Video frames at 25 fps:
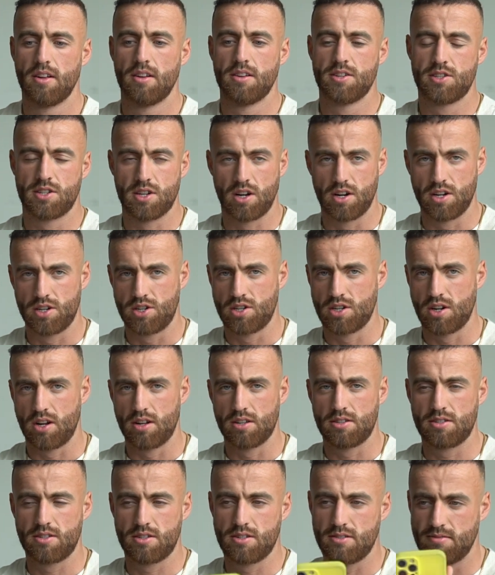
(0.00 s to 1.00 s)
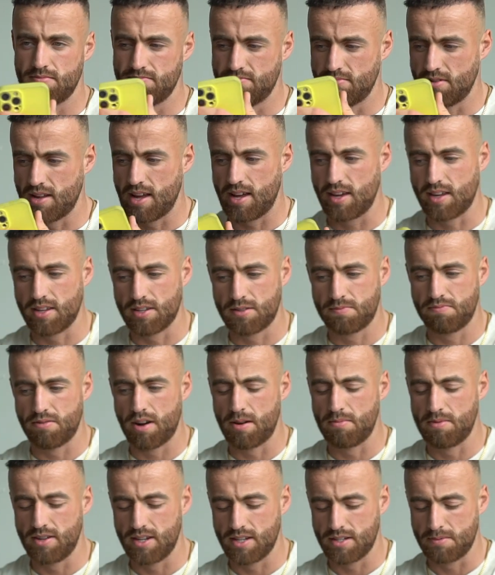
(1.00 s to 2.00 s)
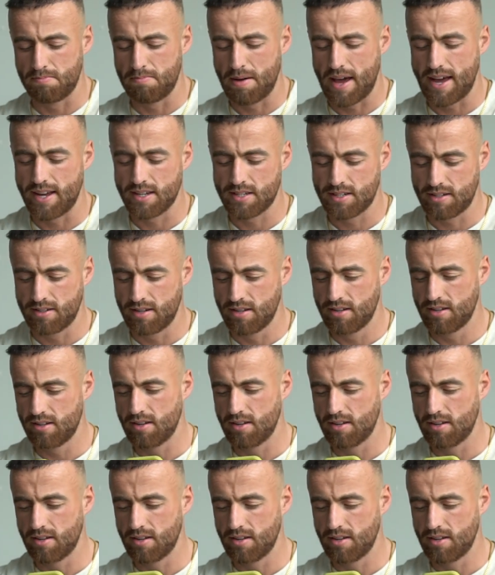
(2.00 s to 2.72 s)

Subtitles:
Side shots like is probably his best.